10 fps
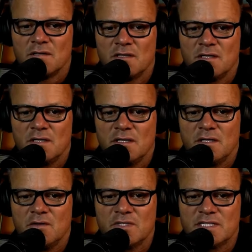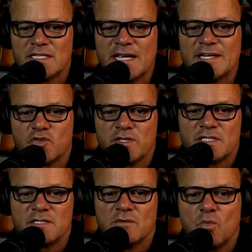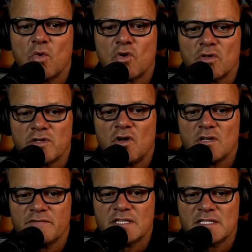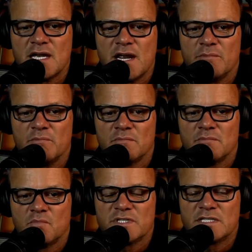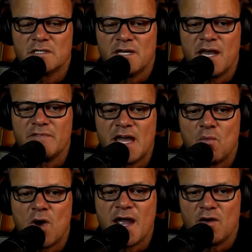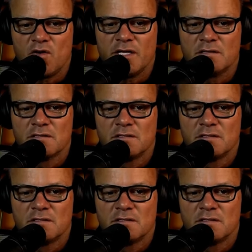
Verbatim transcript: it, it was a dangerous world all of the time. We still have that wiring.